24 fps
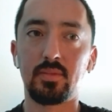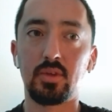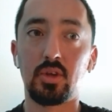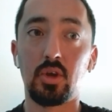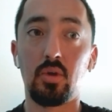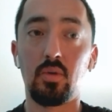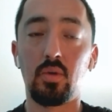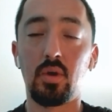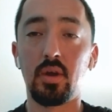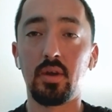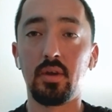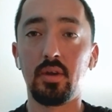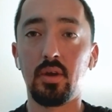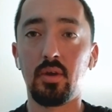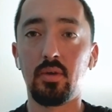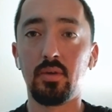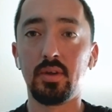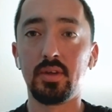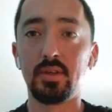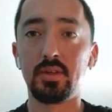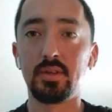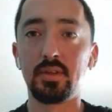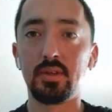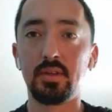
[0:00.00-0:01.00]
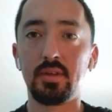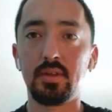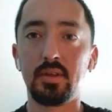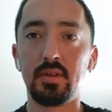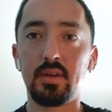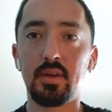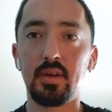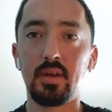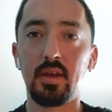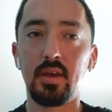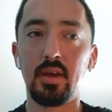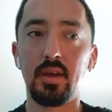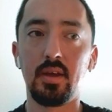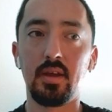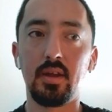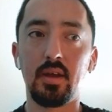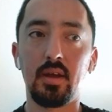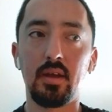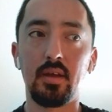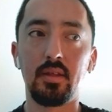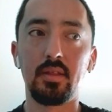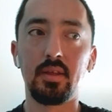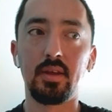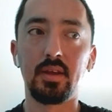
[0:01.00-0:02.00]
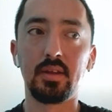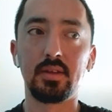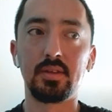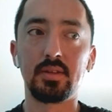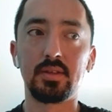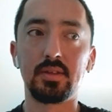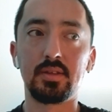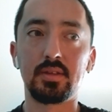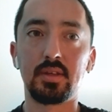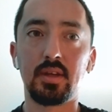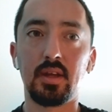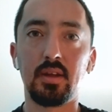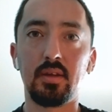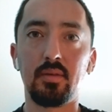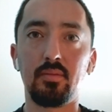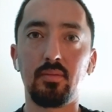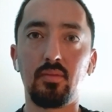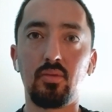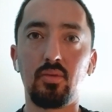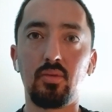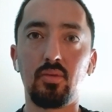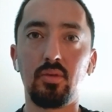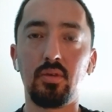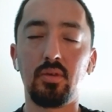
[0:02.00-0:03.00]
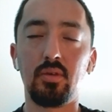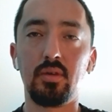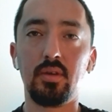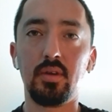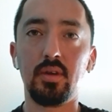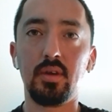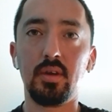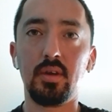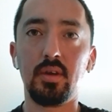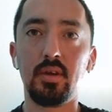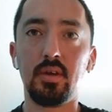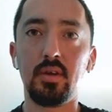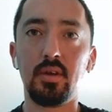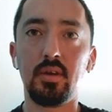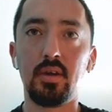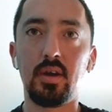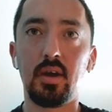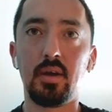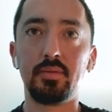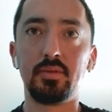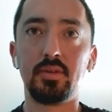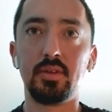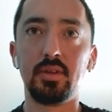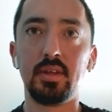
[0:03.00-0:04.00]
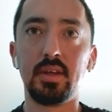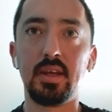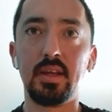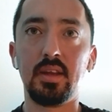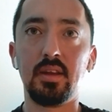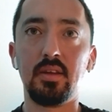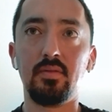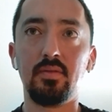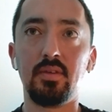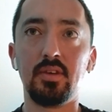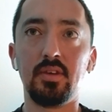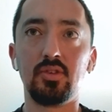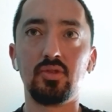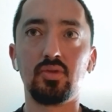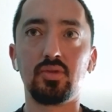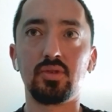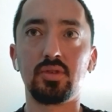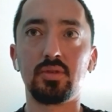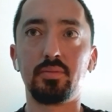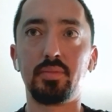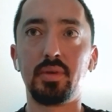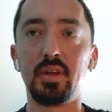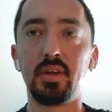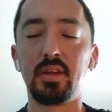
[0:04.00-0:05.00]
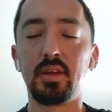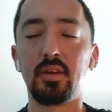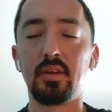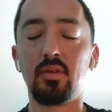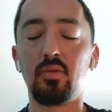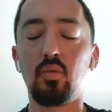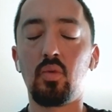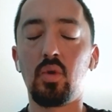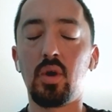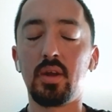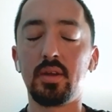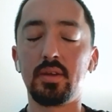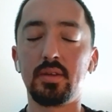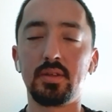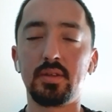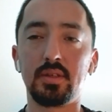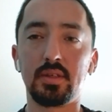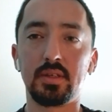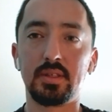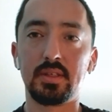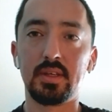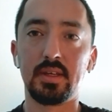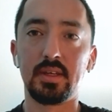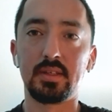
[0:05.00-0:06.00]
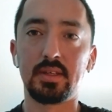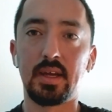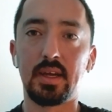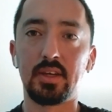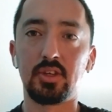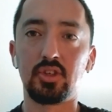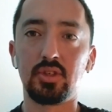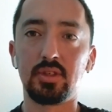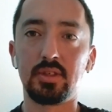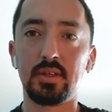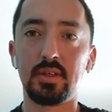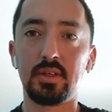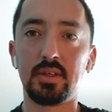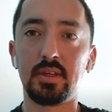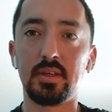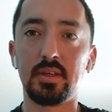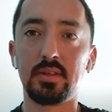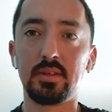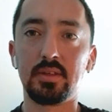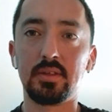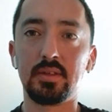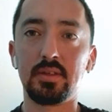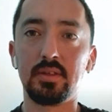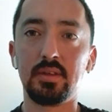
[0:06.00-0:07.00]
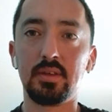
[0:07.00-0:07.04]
go unnoticed, and I think it's kind of more up to the individual's opinion of what success actually is.